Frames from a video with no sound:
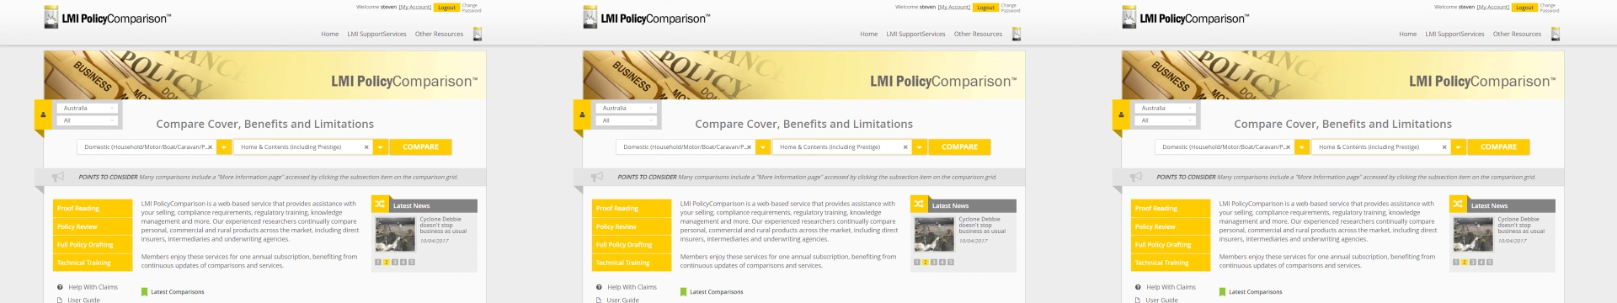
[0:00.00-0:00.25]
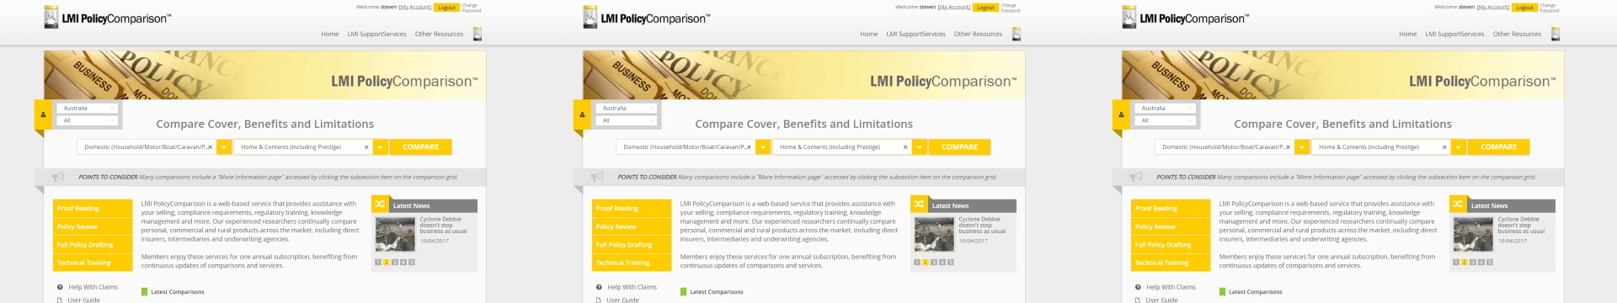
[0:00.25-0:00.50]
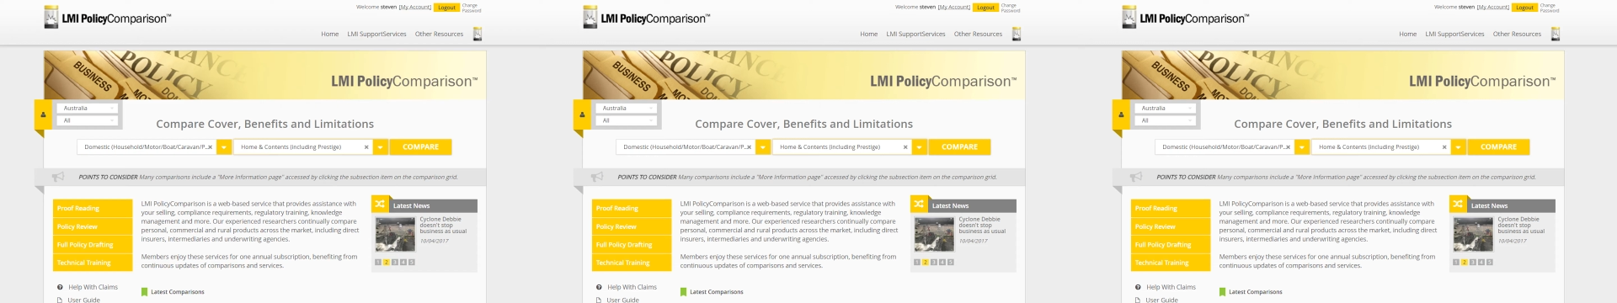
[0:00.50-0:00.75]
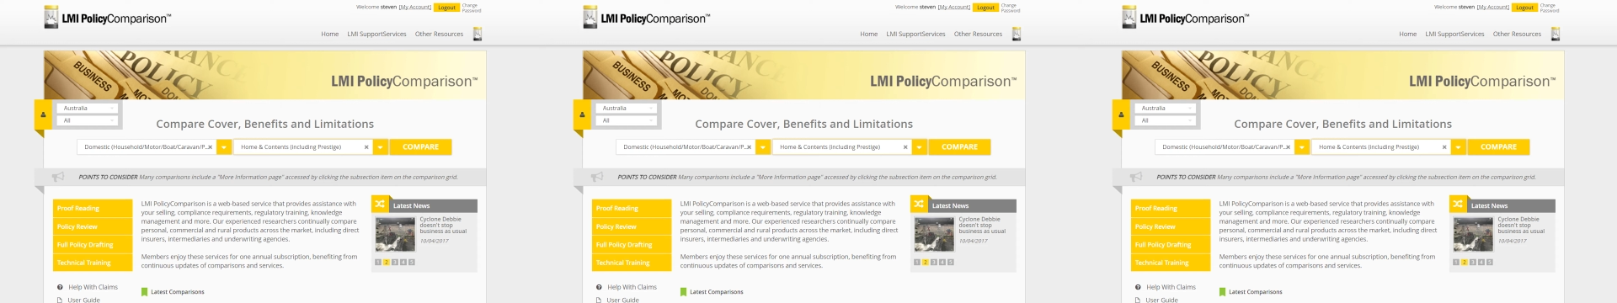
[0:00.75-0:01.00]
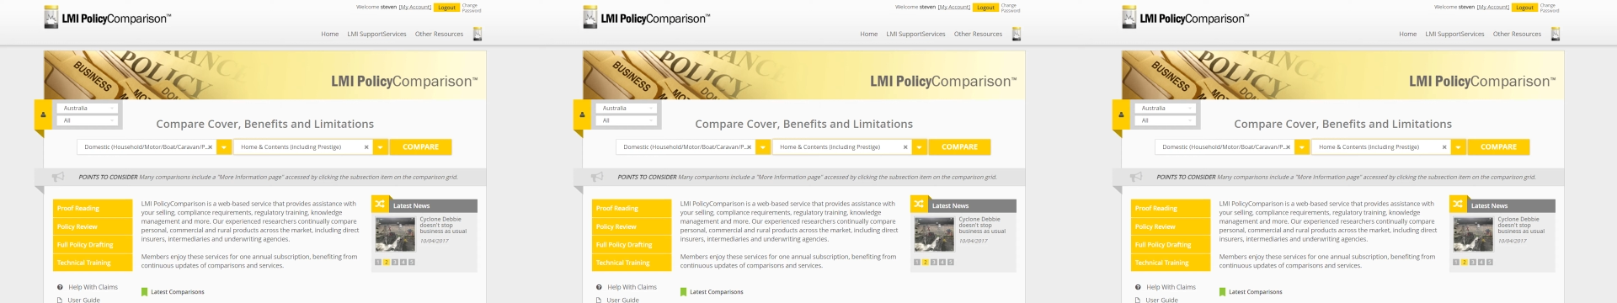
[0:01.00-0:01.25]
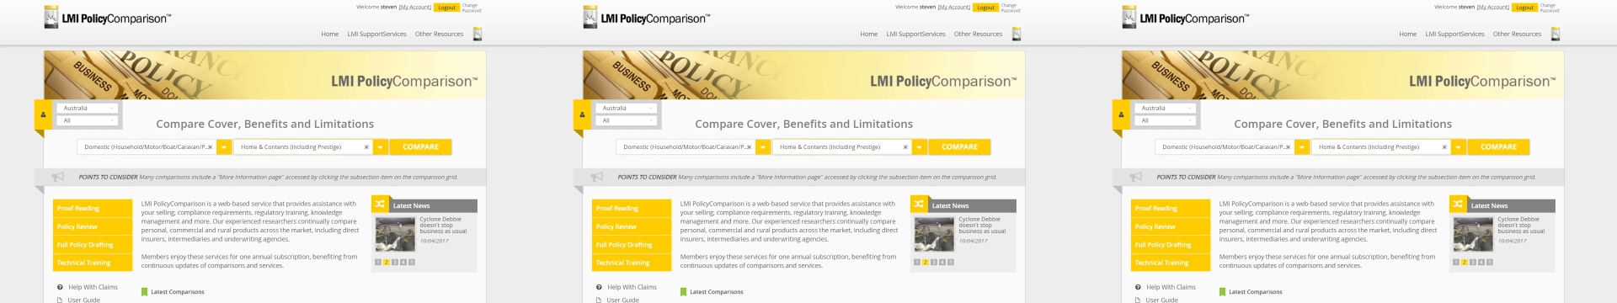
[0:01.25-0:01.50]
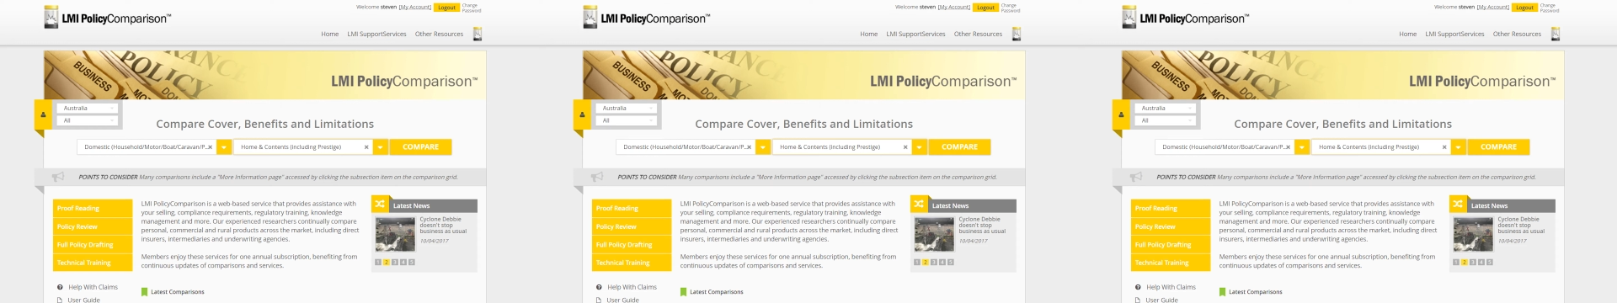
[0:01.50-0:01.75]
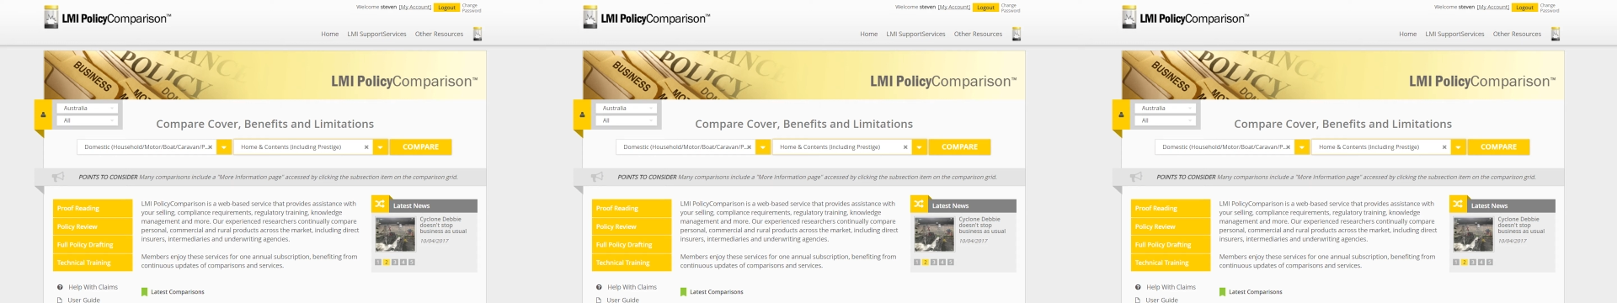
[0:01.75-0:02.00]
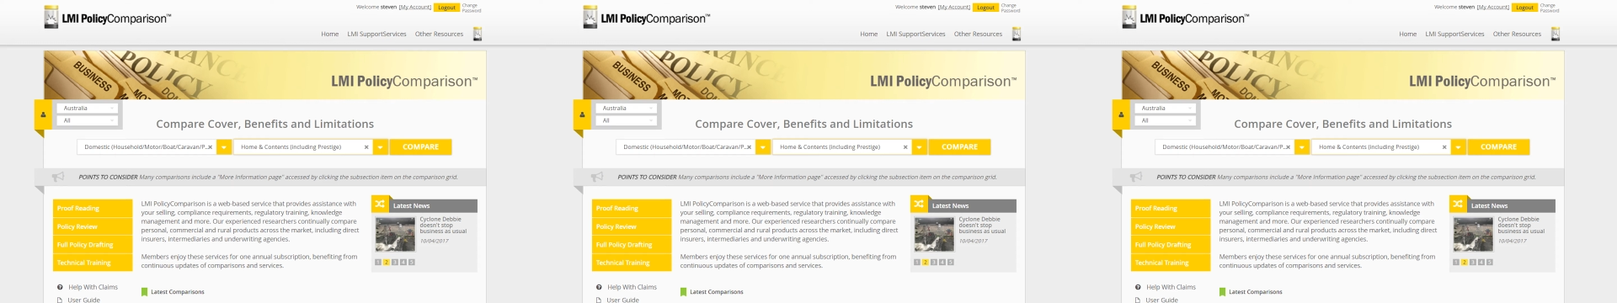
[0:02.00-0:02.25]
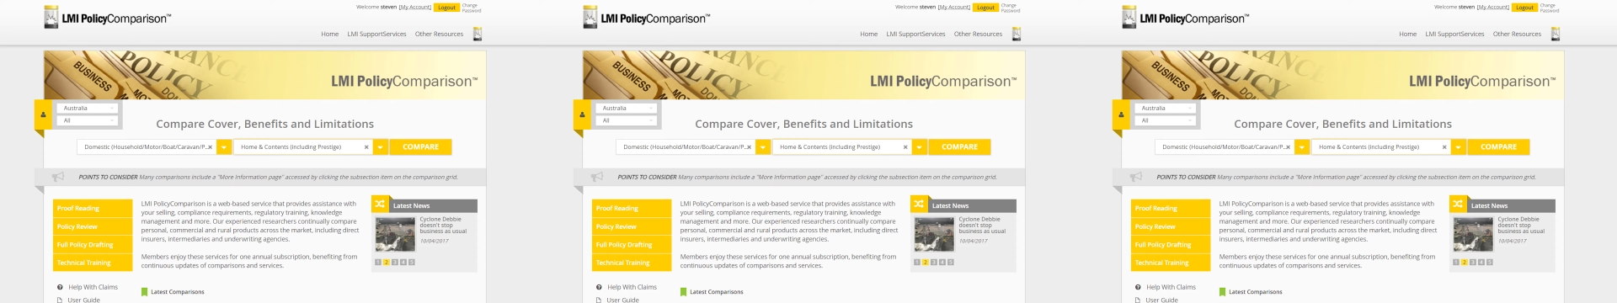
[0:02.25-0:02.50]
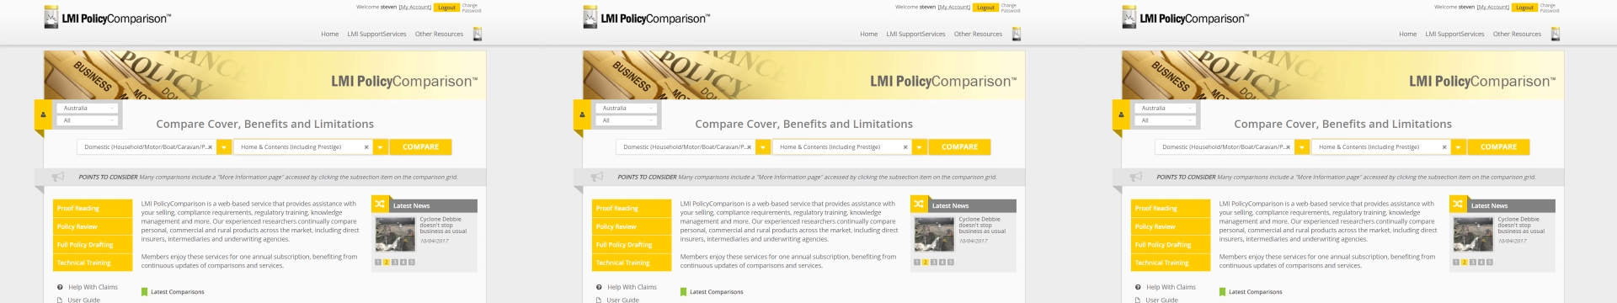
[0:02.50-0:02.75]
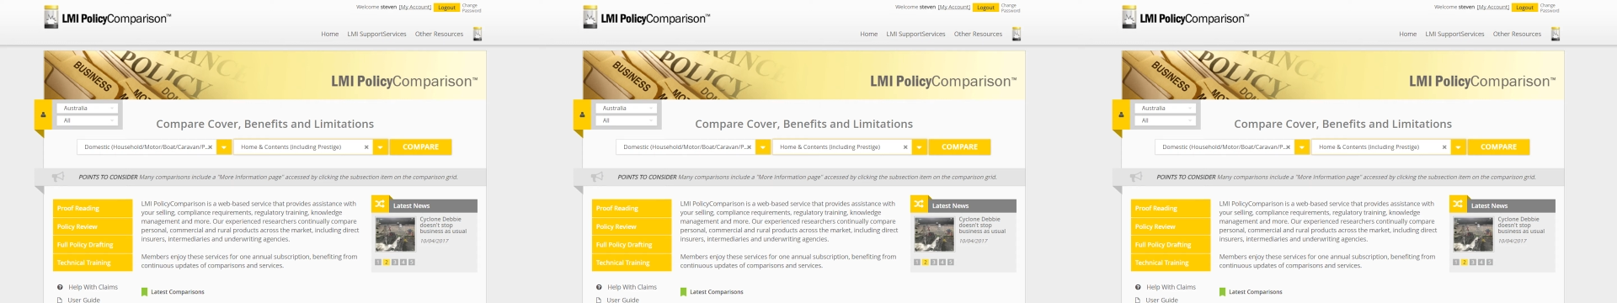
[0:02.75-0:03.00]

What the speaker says: (no speaker visible)